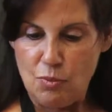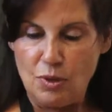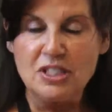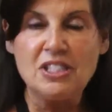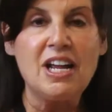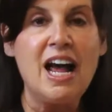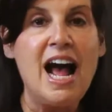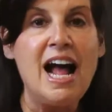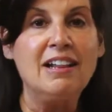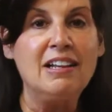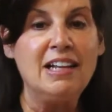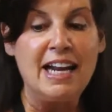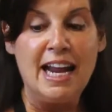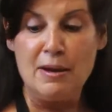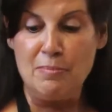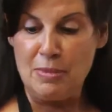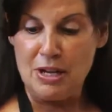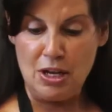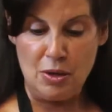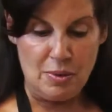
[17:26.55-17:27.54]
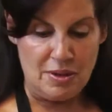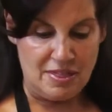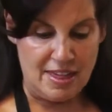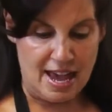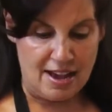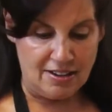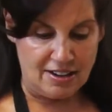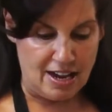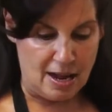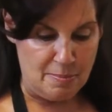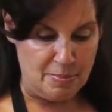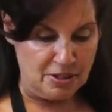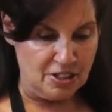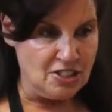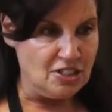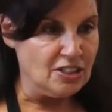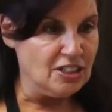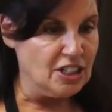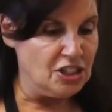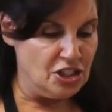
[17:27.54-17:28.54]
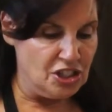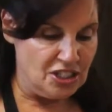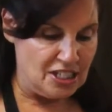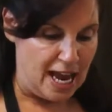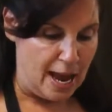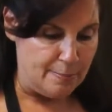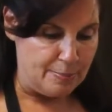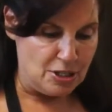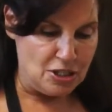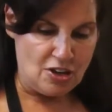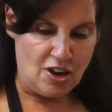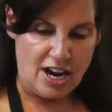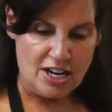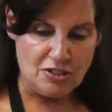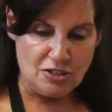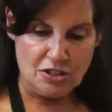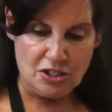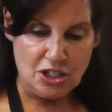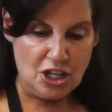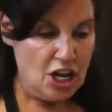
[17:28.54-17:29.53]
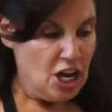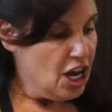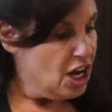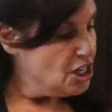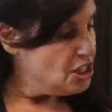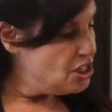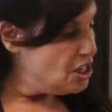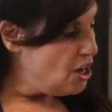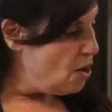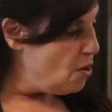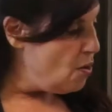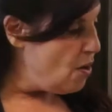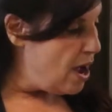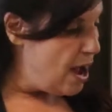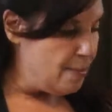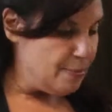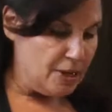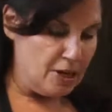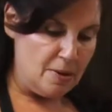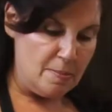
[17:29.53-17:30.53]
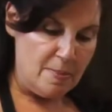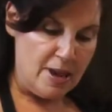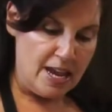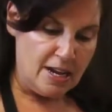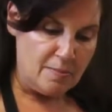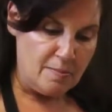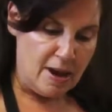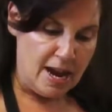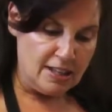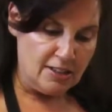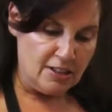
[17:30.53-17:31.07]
what's a holiday meal without a couple of delicious appetizers? So I'm going to make my